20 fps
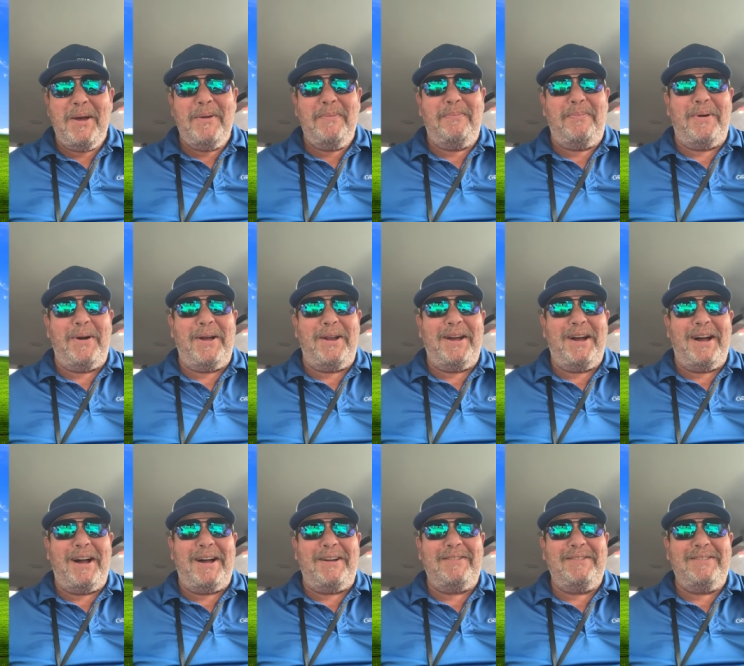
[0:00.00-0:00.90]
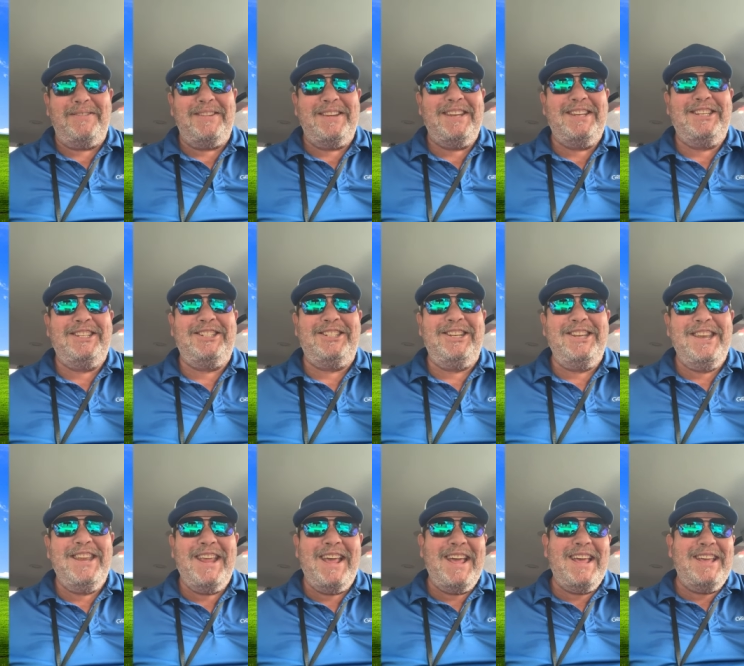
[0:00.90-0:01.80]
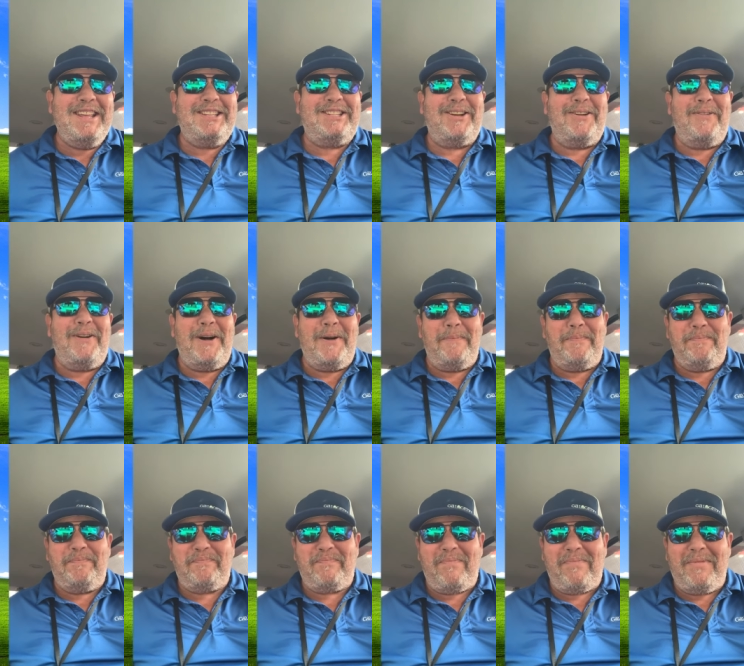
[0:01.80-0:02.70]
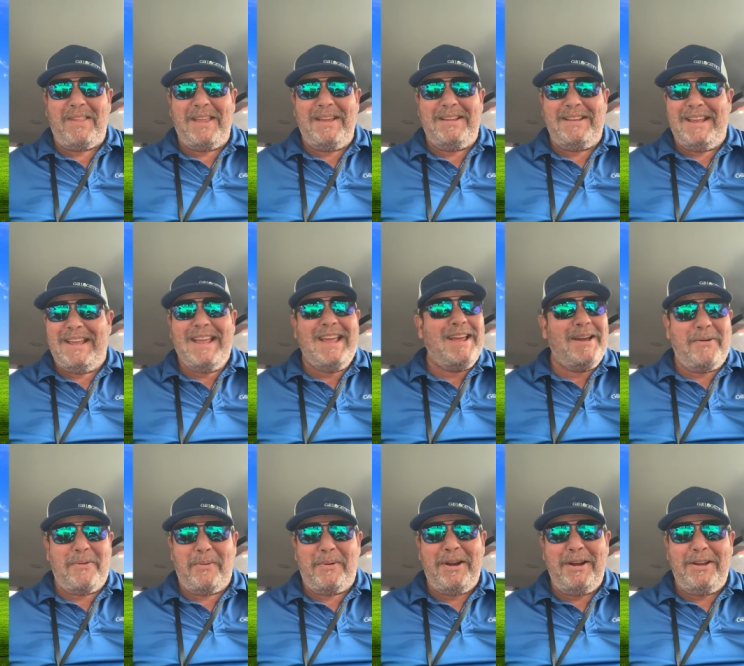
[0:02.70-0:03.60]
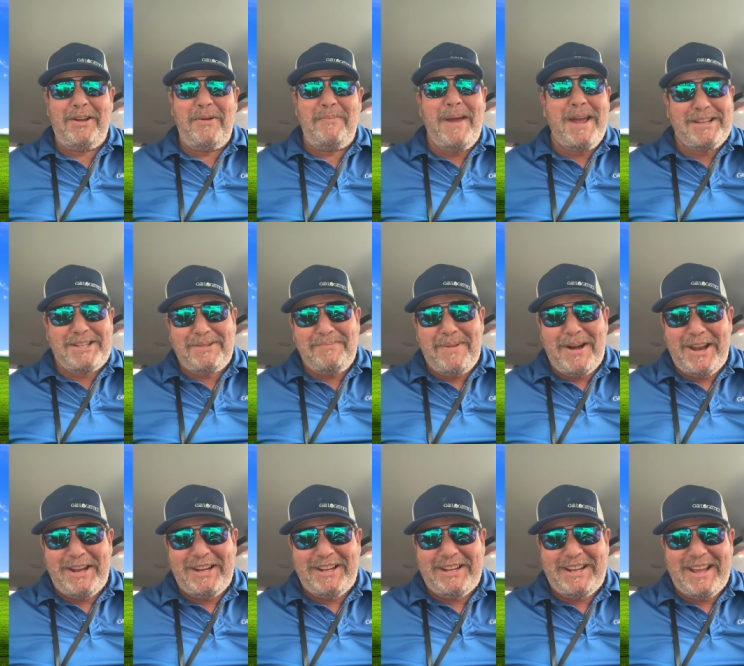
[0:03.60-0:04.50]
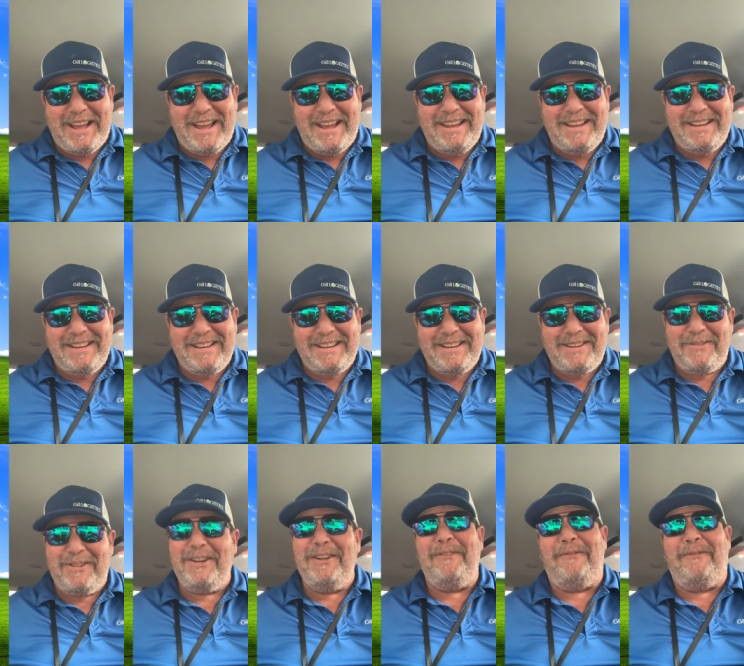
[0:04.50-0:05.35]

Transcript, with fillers: But, uh, so, um, we're going to go make some money today. We're going